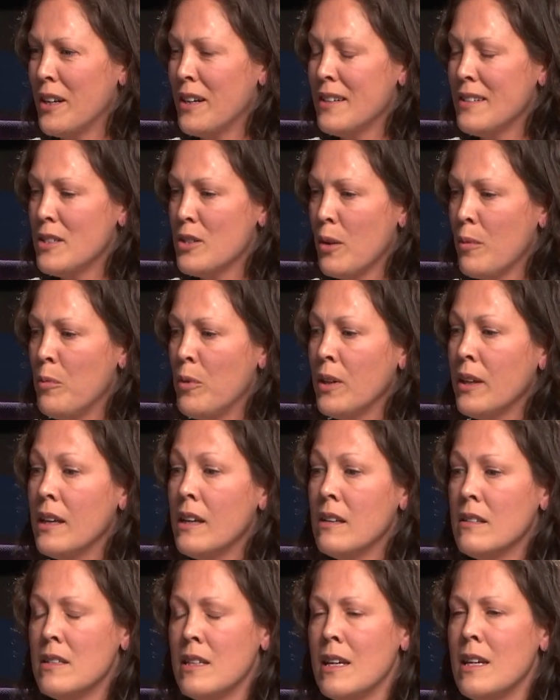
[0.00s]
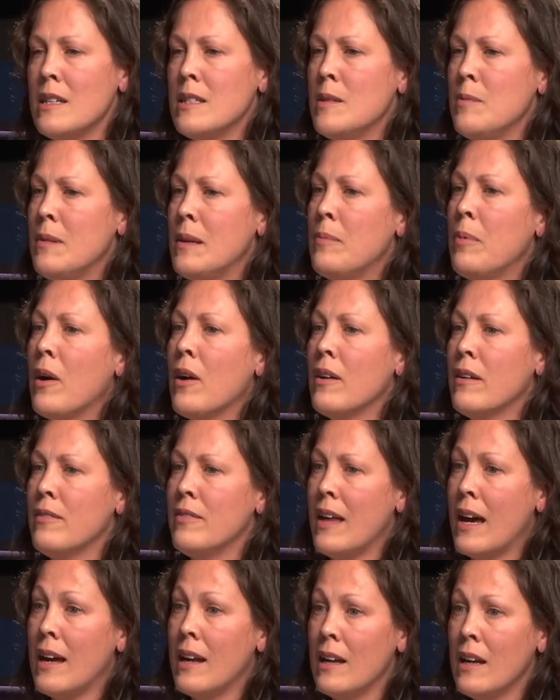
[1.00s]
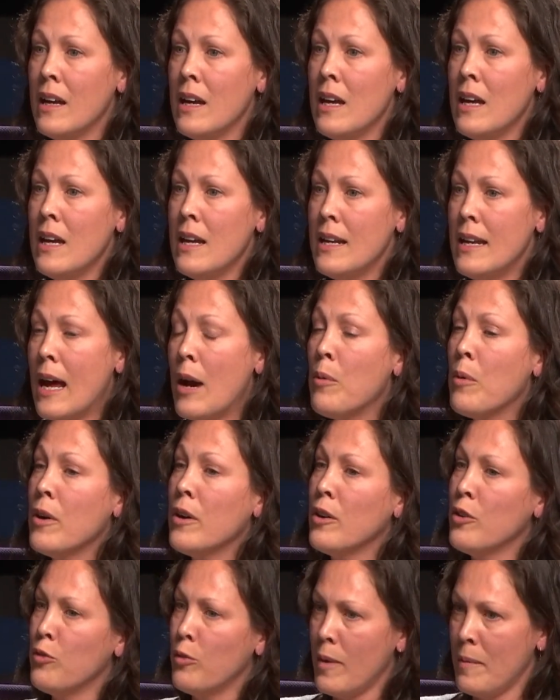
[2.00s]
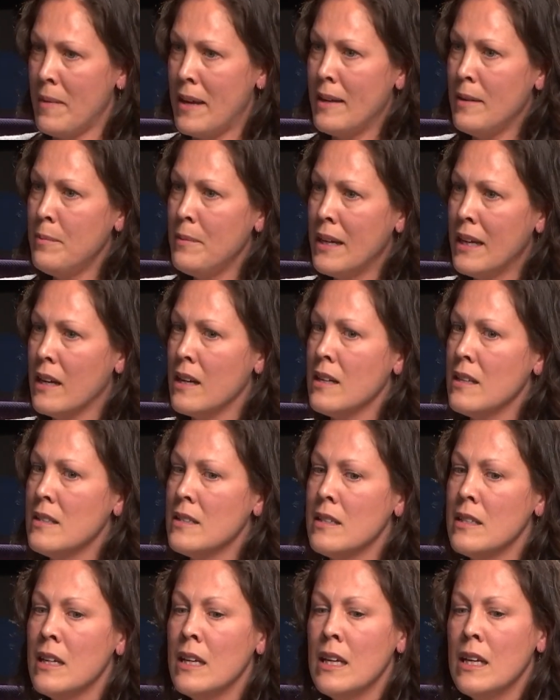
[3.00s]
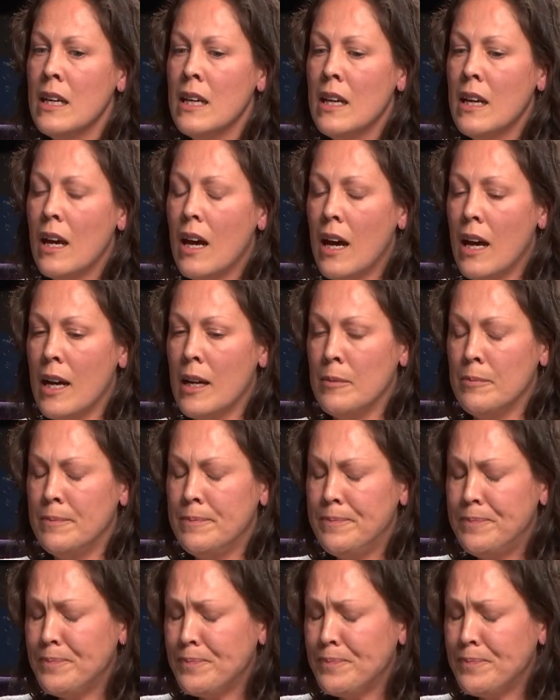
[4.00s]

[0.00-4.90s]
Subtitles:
And so I'm really excited to be part of that network of women because, I